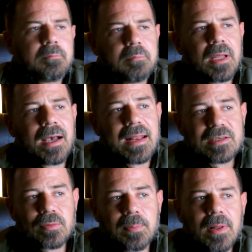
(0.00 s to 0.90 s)
Blind
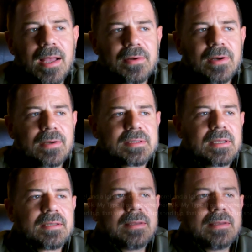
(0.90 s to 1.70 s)
actually replied to her, said,